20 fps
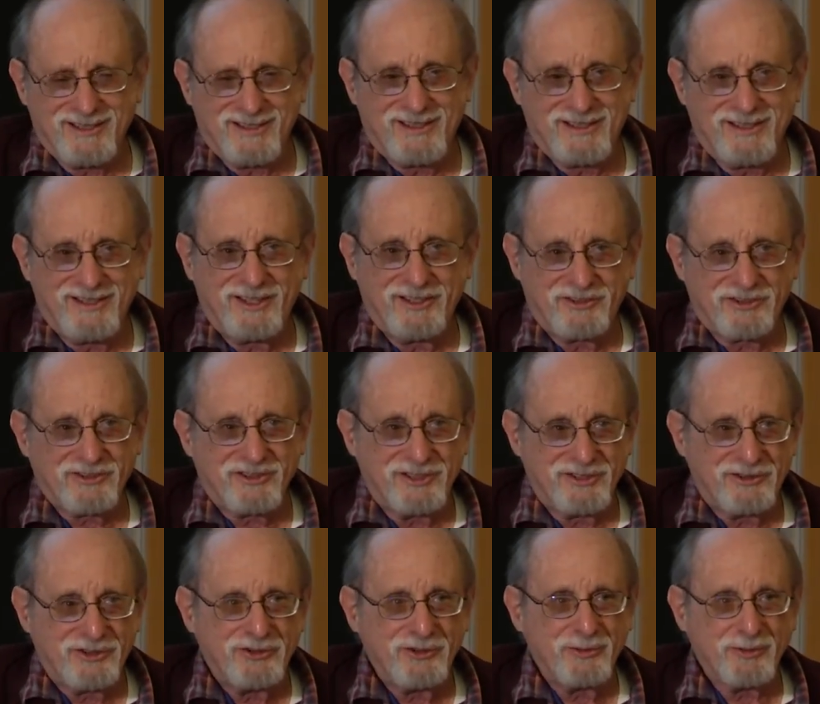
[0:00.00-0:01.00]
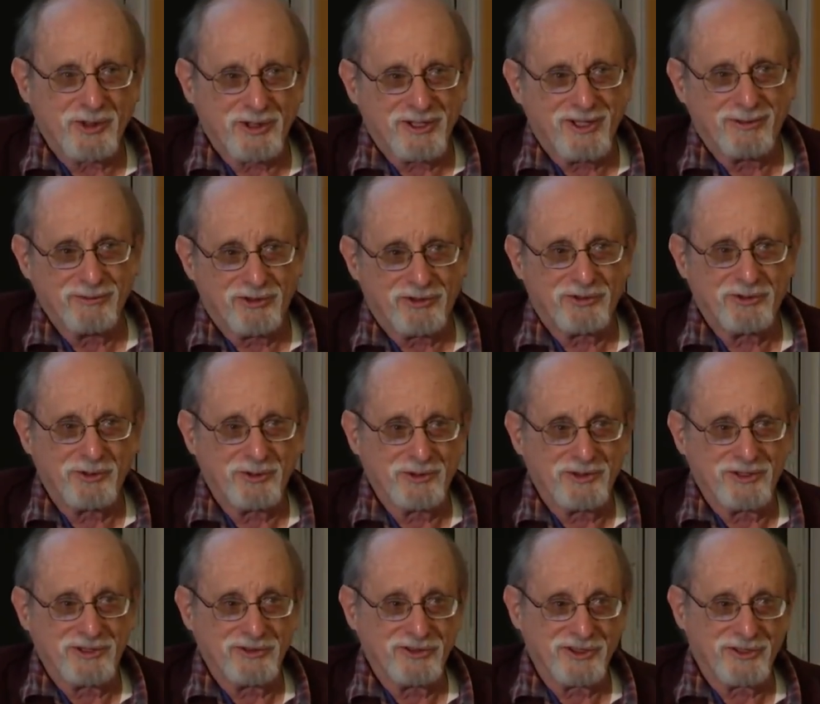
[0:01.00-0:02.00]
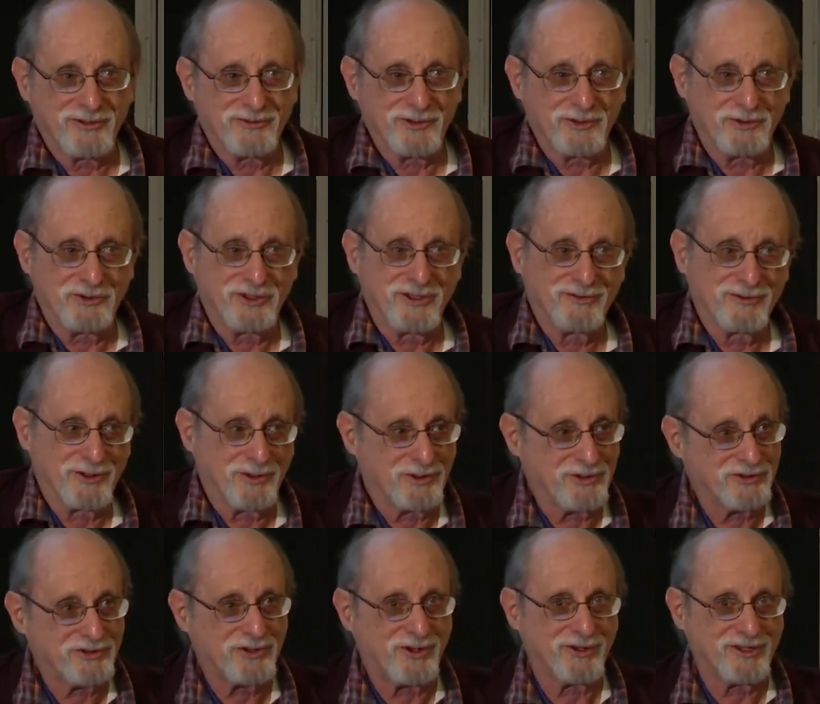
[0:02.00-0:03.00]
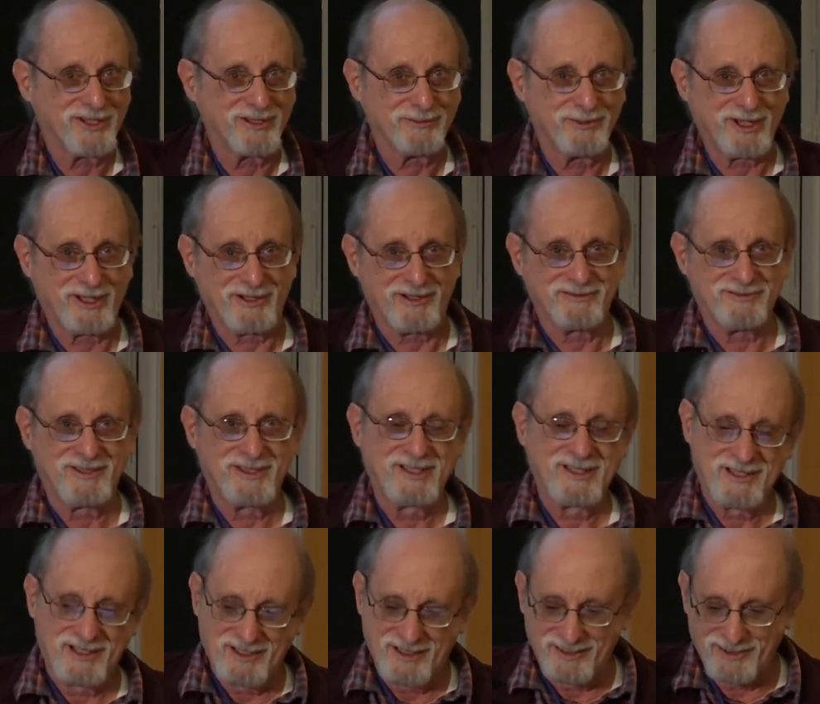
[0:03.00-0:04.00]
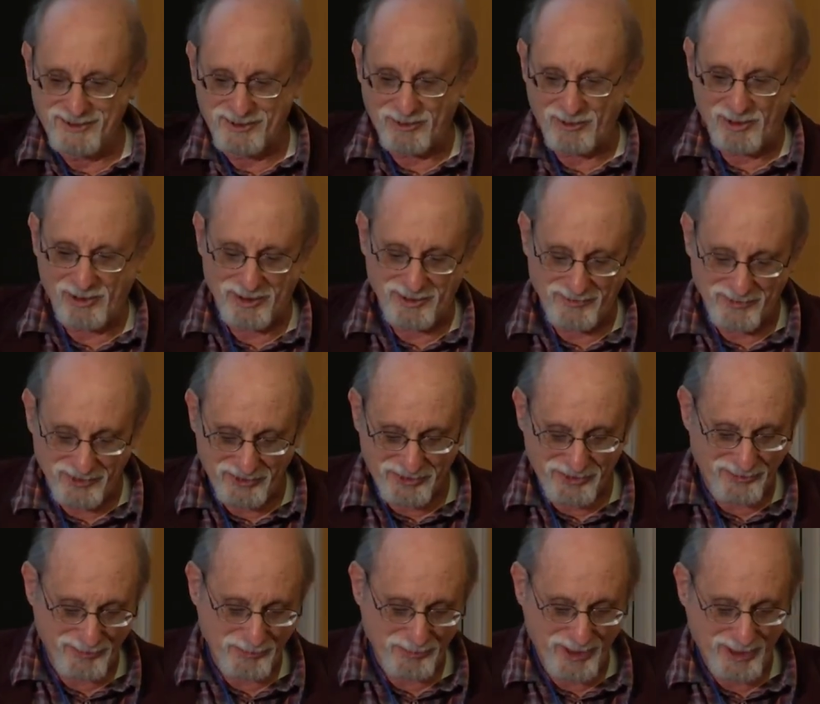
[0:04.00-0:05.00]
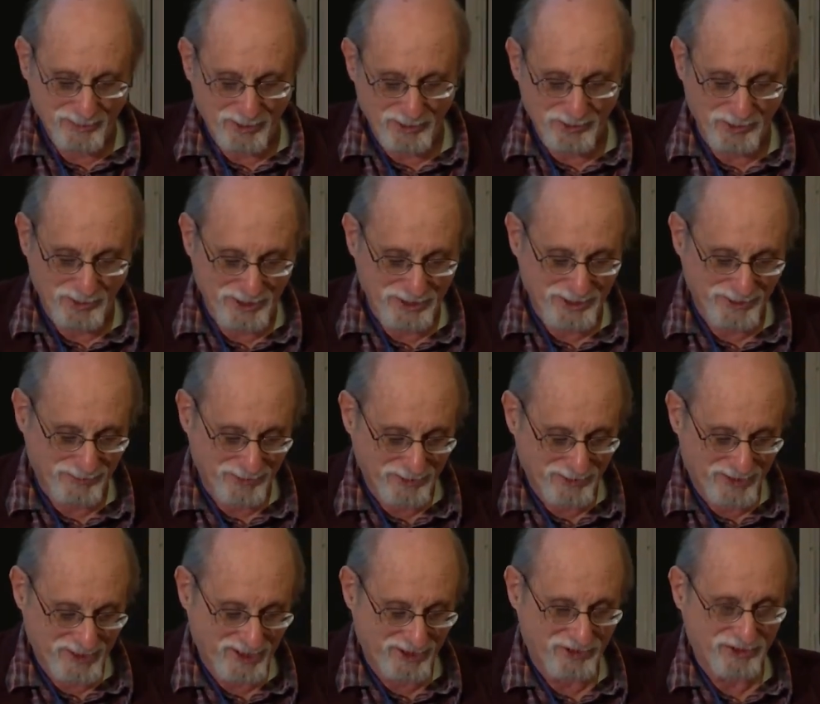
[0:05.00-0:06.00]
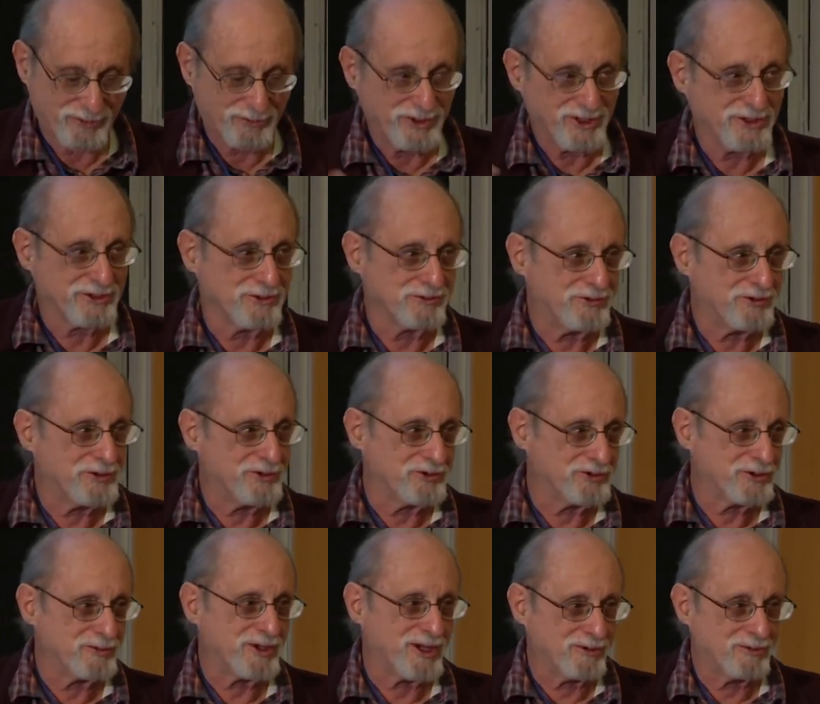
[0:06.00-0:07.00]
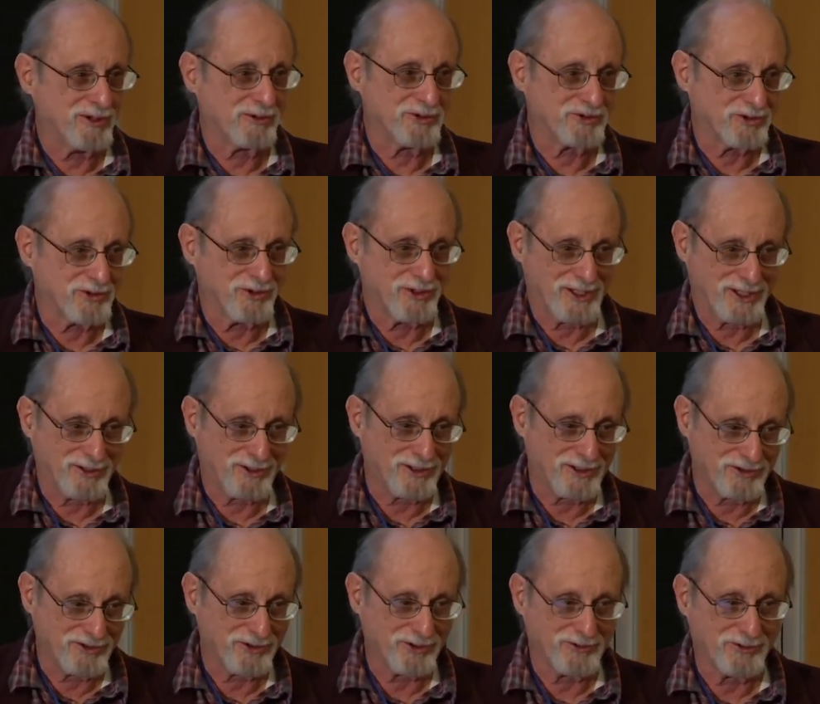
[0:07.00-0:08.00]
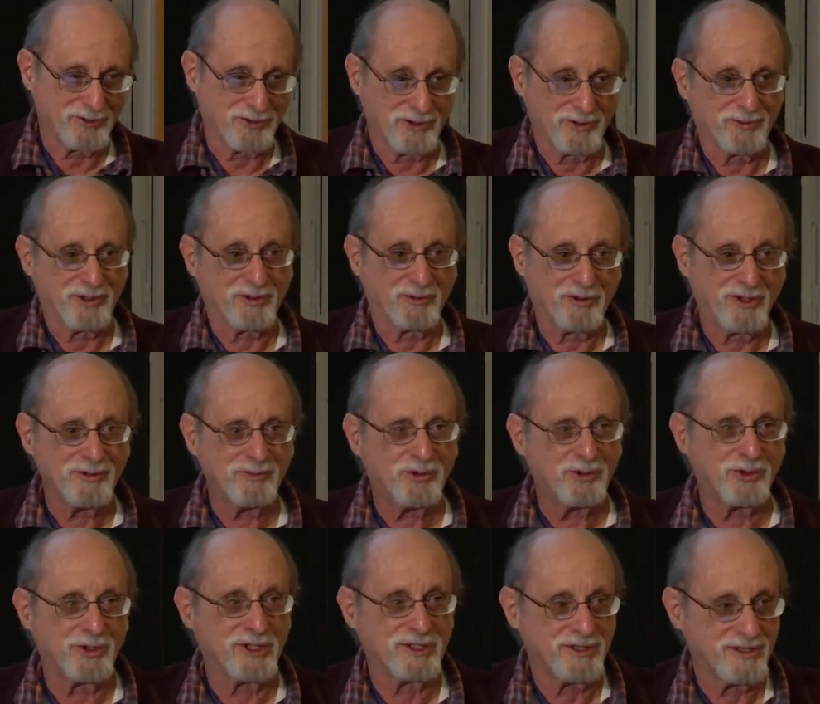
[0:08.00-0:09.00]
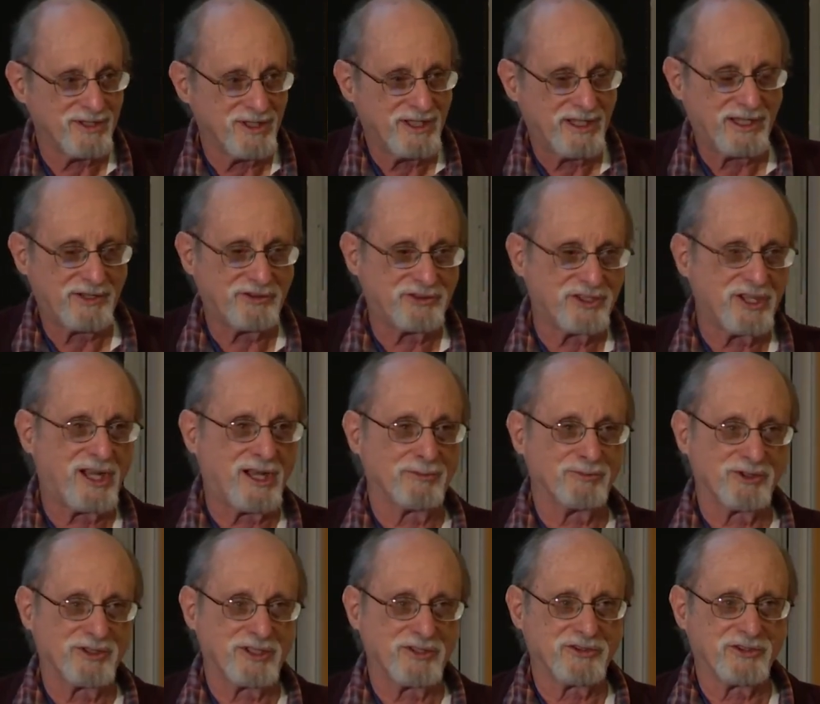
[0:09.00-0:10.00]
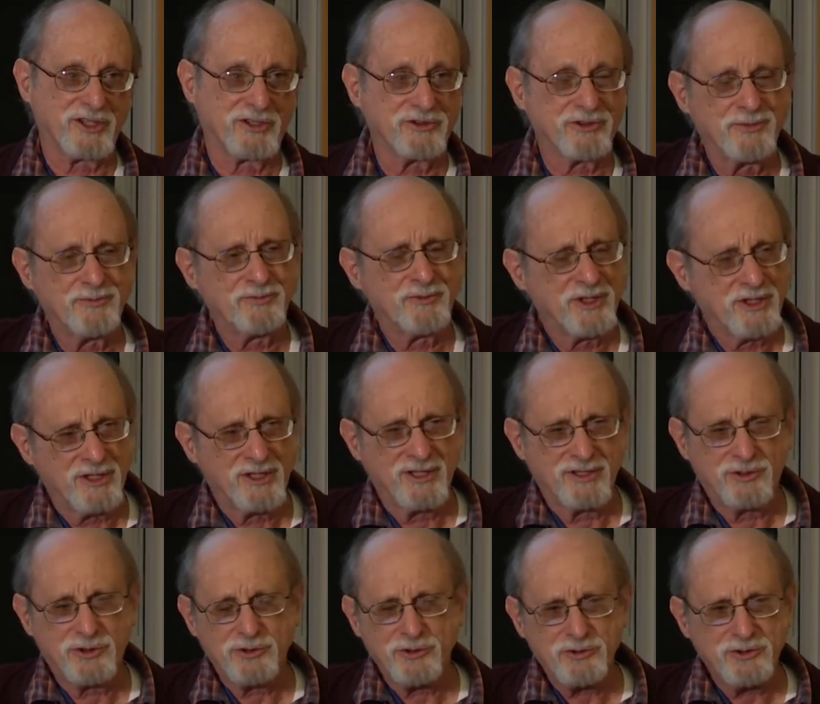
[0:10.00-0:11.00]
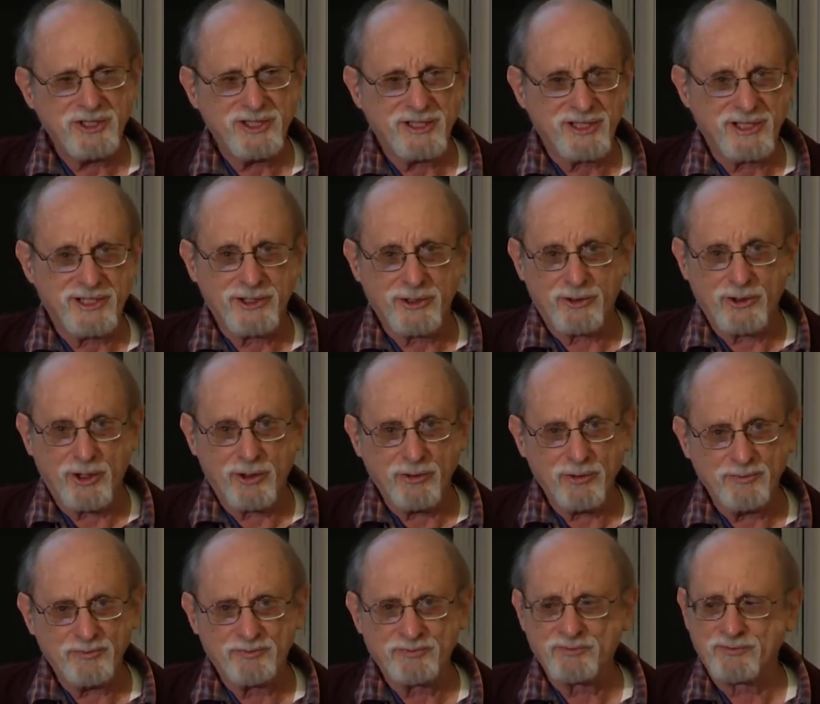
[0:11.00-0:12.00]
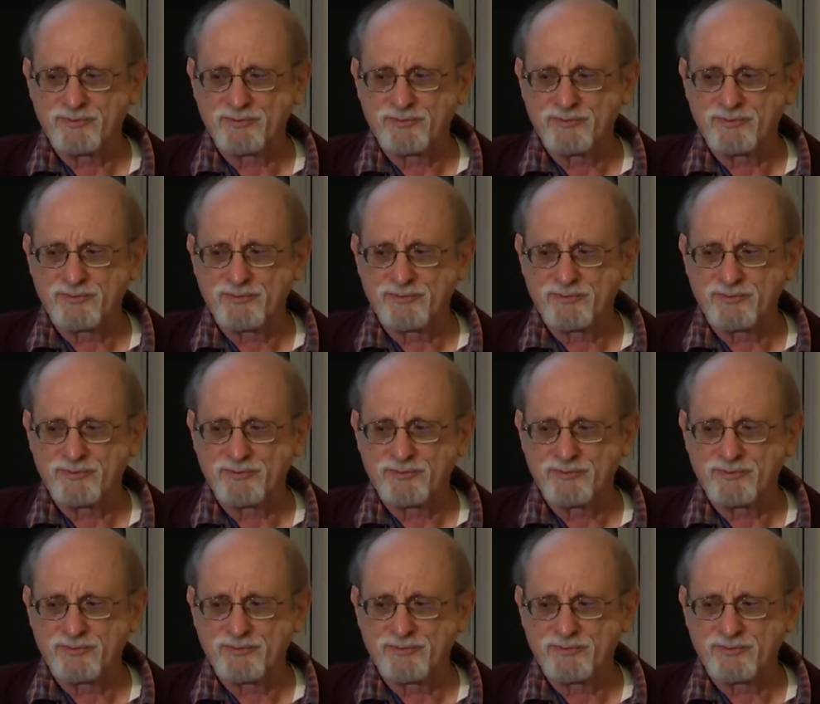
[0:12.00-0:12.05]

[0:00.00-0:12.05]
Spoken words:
His humor comes through in these interviews, even though he's talking about all of these different people doing different things and being confused about what was going on and so forth. But at one point, he stops and he says, "Do you need a hero?"